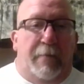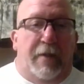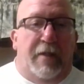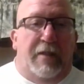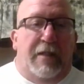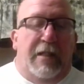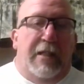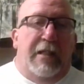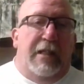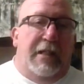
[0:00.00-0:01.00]
Napa,
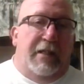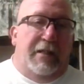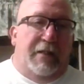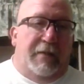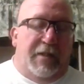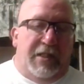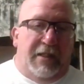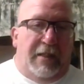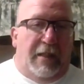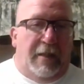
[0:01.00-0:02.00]
and
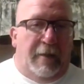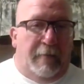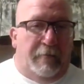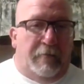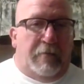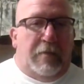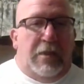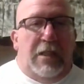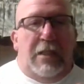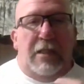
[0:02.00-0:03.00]
obviously
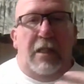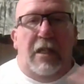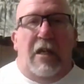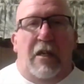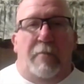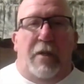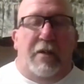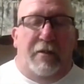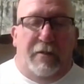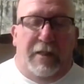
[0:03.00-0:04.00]
our
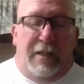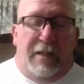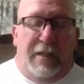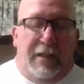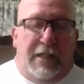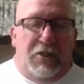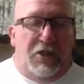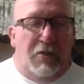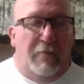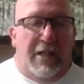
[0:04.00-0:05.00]
partner in that
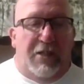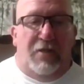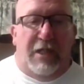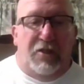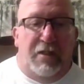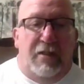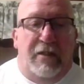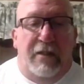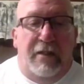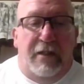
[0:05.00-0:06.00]
show, Mass Traction,
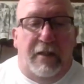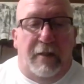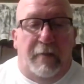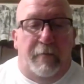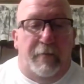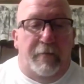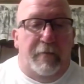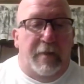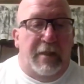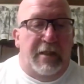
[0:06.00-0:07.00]
um,
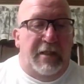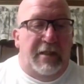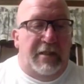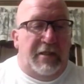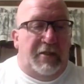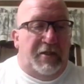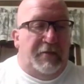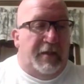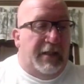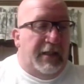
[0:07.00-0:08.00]
is
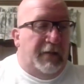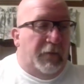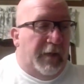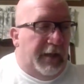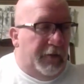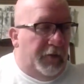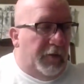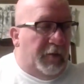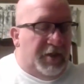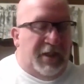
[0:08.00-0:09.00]
also going to give away their
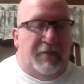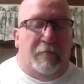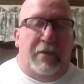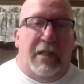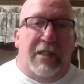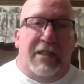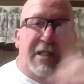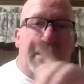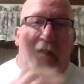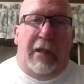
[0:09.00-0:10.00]
normal stuff
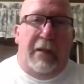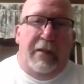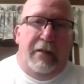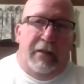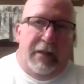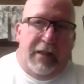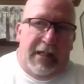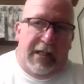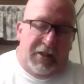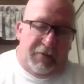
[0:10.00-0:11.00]
plus
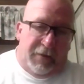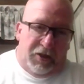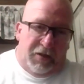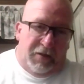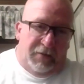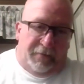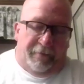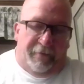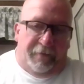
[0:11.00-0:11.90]
a sweatshirt.